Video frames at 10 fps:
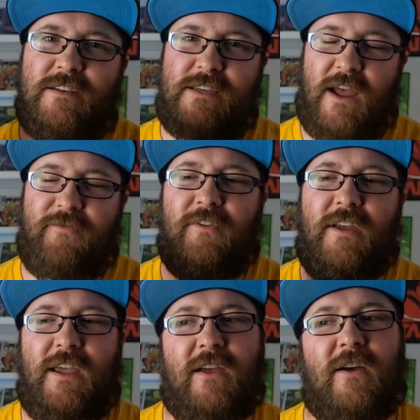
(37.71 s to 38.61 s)

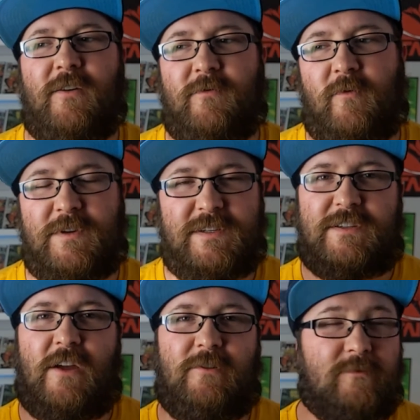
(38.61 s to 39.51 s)
definitely was
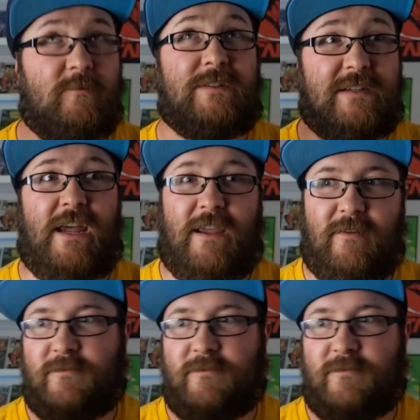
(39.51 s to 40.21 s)
so, was like,